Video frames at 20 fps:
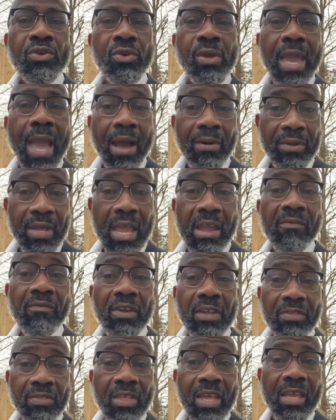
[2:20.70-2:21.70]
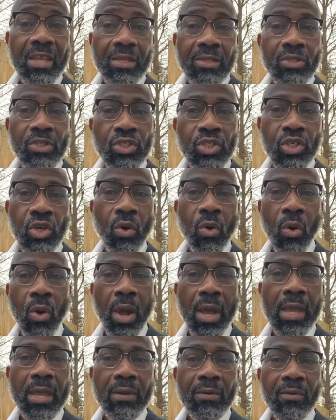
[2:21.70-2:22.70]
you count everything
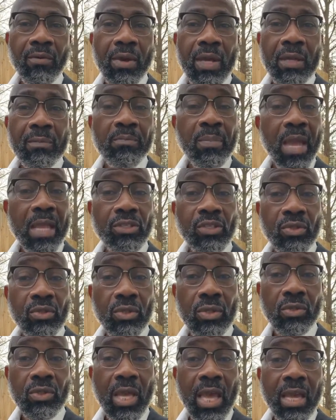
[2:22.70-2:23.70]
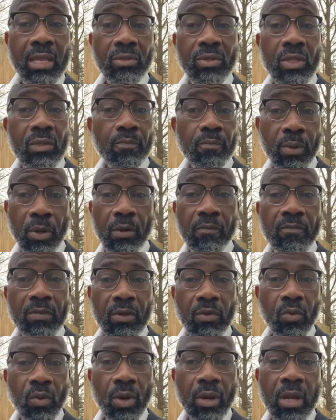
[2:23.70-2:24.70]
joy when patience has had it
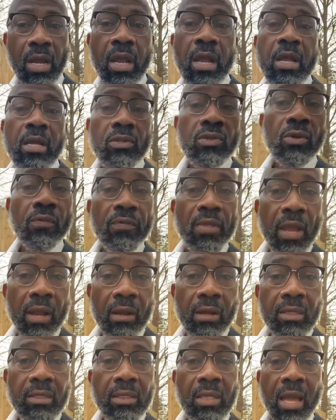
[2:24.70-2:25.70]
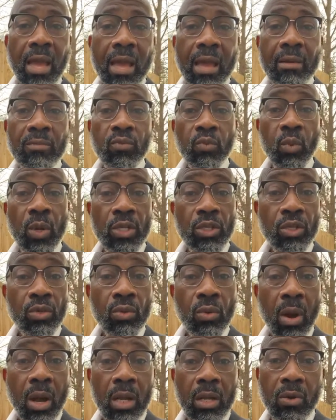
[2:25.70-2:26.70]
perfect work. So there are times when
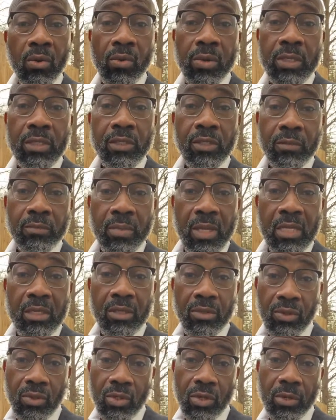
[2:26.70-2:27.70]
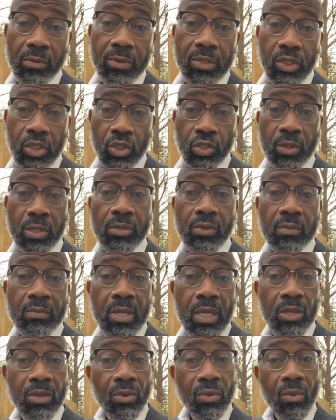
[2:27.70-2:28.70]
you are going to be discouraged. Trust
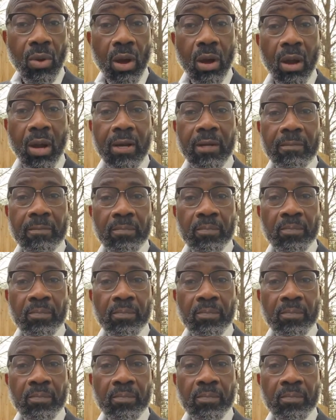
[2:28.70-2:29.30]
me, you are.